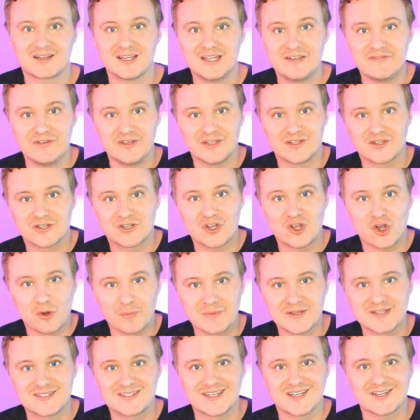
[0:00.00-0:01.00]
leave it in the
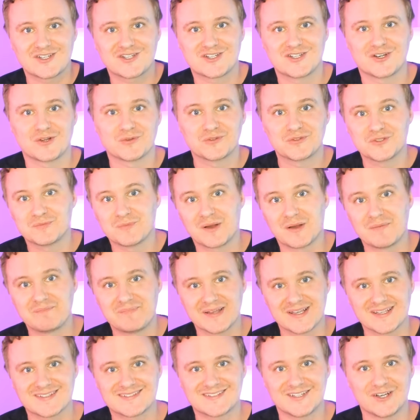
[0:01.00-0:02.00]
comment section. I'll do my
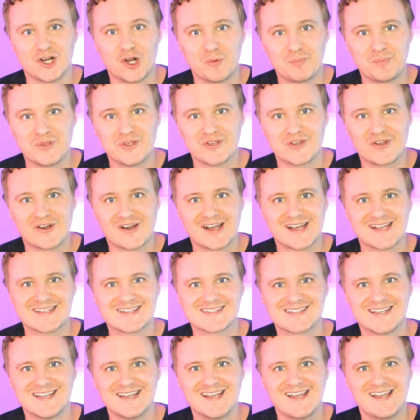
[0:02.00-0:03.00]
best to help you guys.